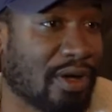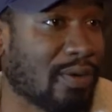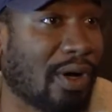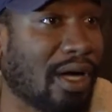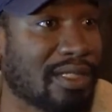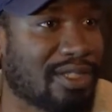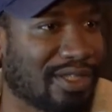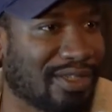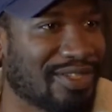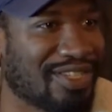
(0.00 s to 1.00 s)
of art walks,
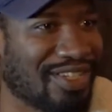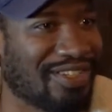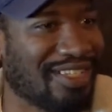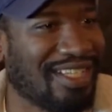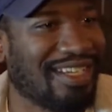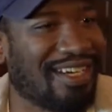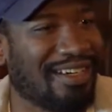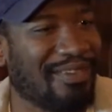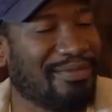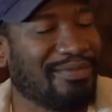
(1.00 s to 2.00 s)
you know. So
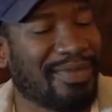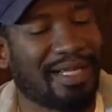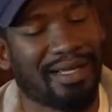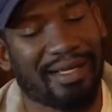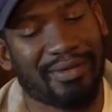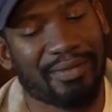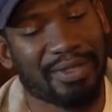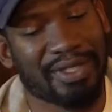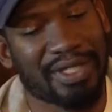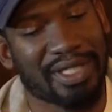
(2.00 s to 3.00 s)
um, uh,
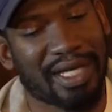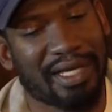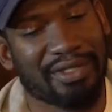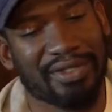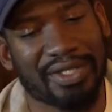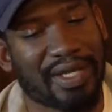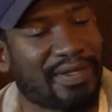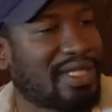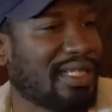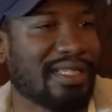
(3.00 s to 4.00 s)
we're just uh, you just
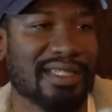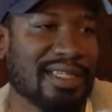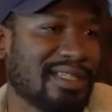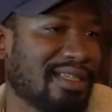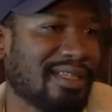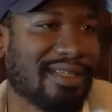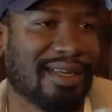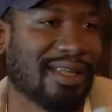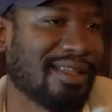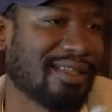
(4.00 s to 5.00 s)
have to stay
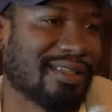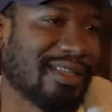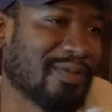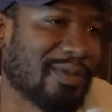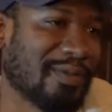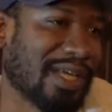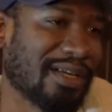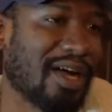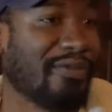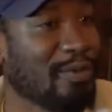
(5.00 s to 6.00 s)
consistent, and I think that's been
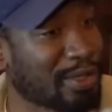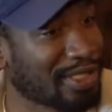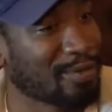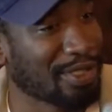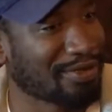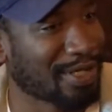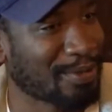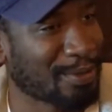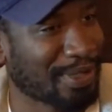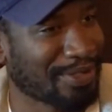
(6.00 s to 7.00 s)
paying off. And we get to meet
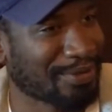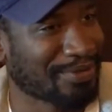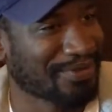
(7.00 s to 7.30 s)
great people like you.